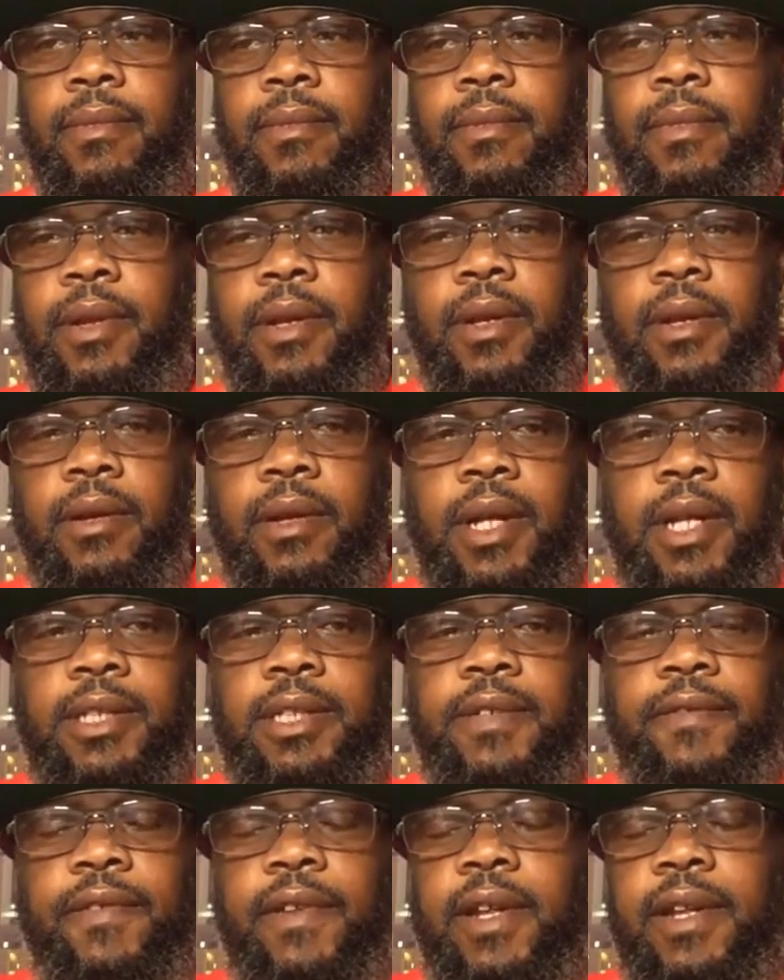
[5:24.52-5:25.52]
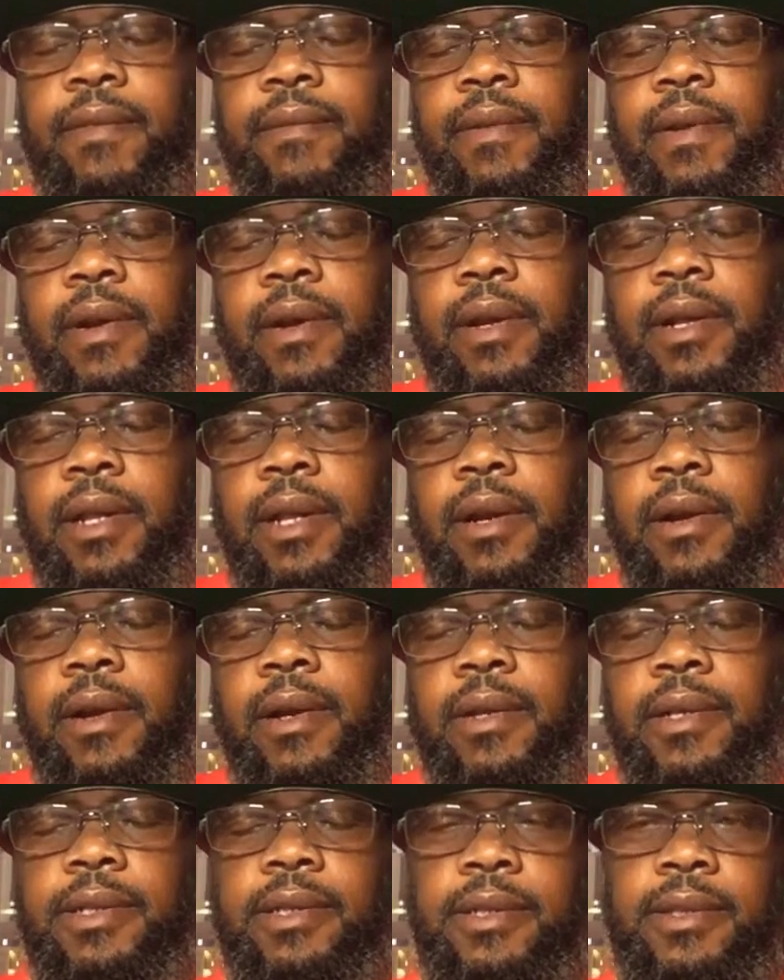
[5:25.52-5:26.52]
You know, I just find it very
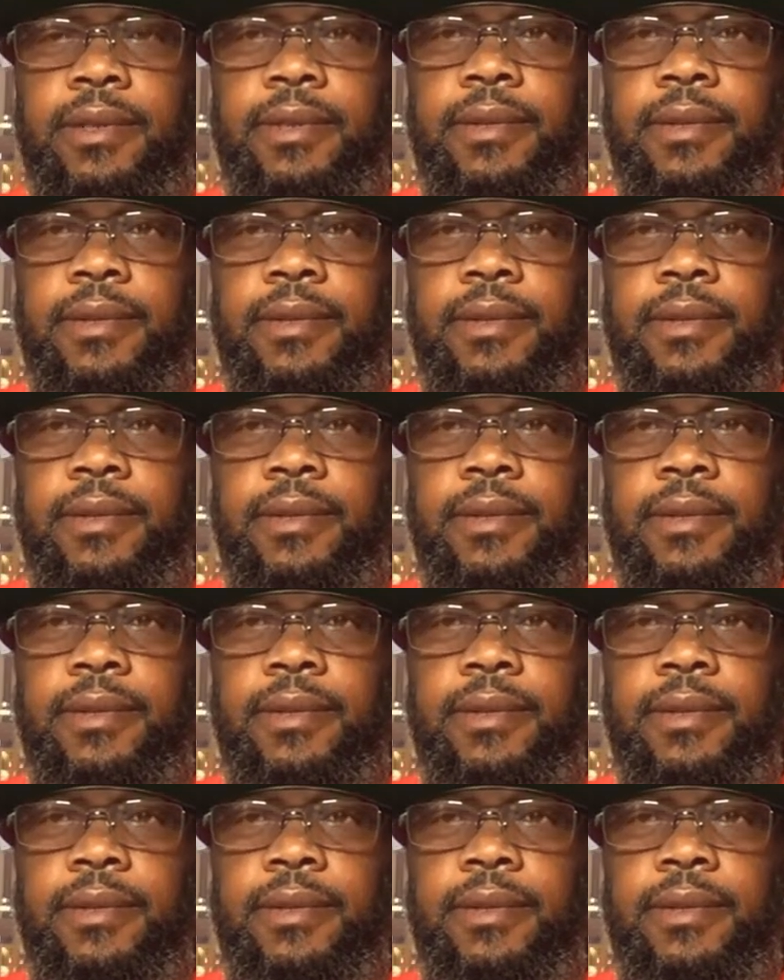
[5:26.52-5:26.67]
hilarious.